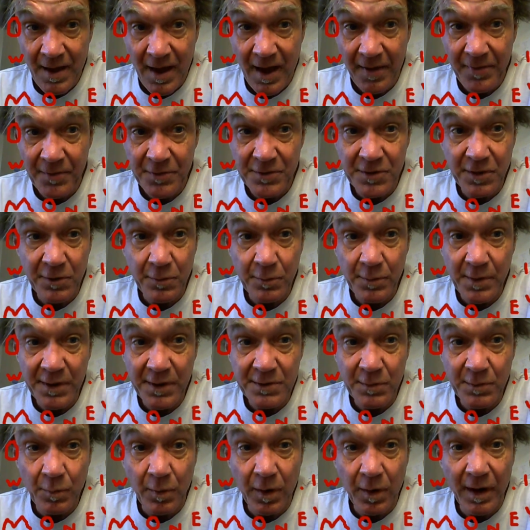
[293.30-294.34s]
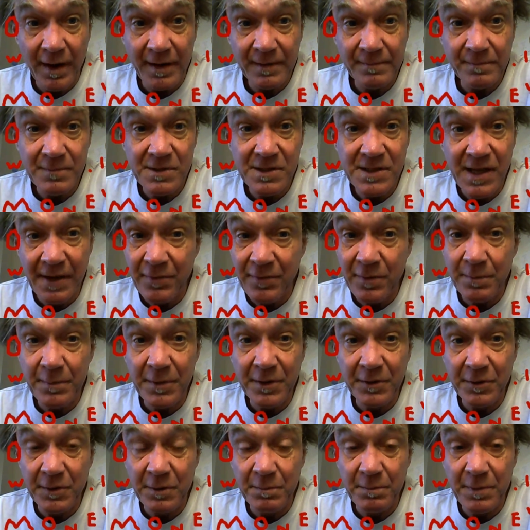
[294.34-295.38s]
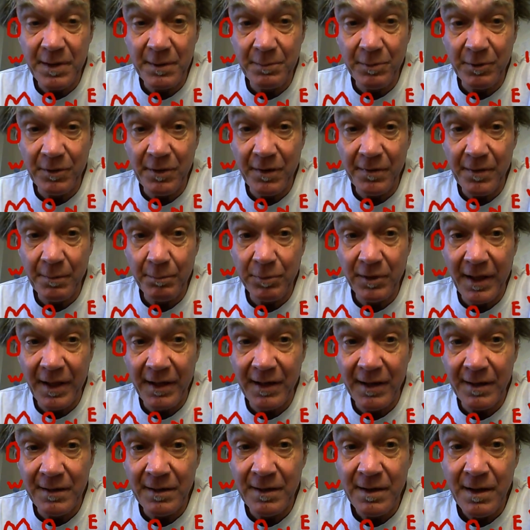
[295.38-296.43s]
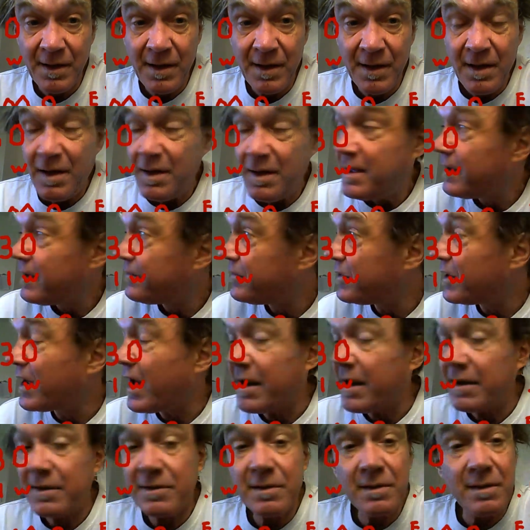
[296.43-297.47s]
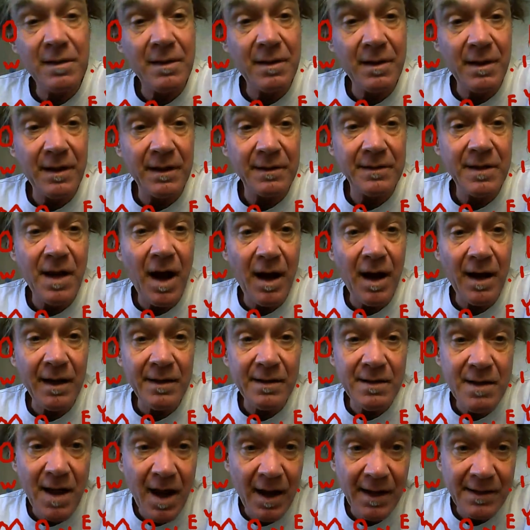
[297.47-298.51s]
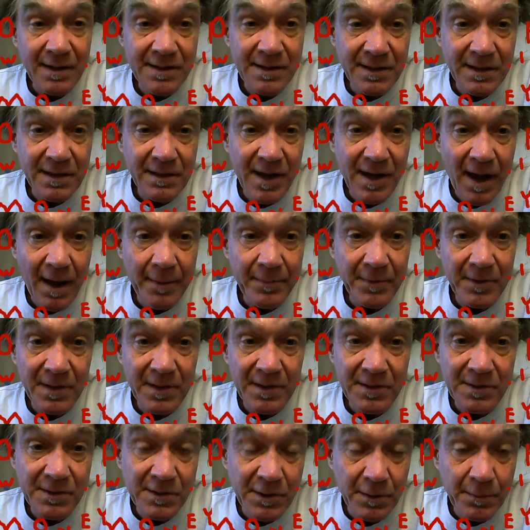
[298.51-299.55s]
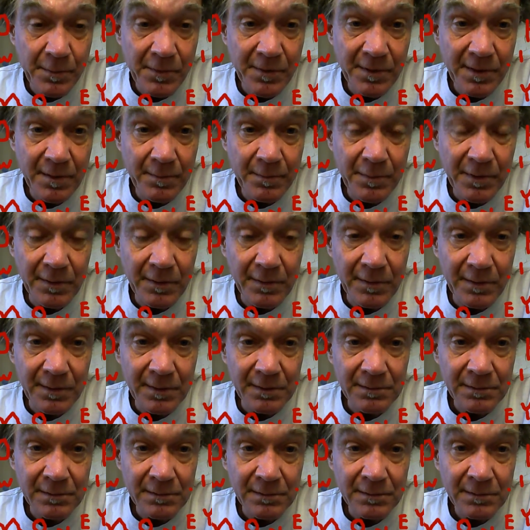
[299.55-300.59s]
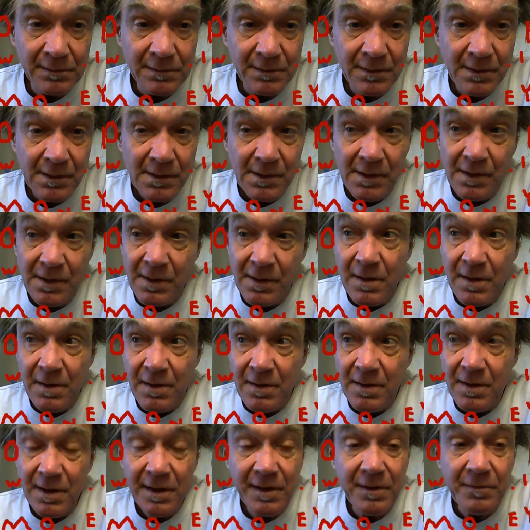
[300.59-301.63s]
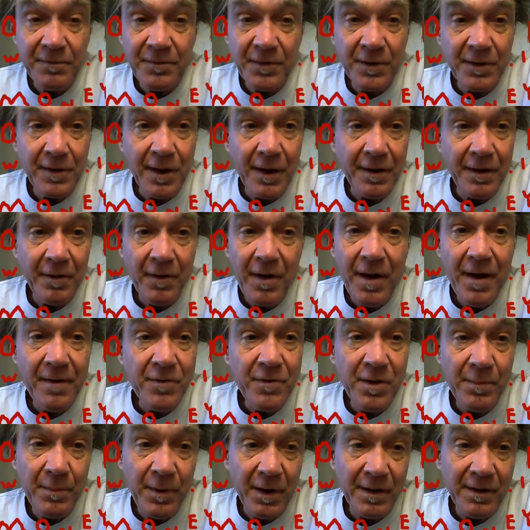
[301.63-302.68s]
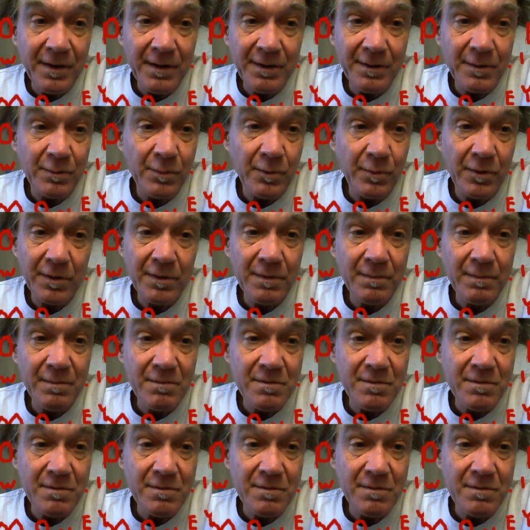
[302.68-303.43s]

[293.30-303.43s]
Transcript: And there's no reason why 7 billion people on the planet, if you got a non-Nazi Japanese supercomputer, They could figure out how everybody could work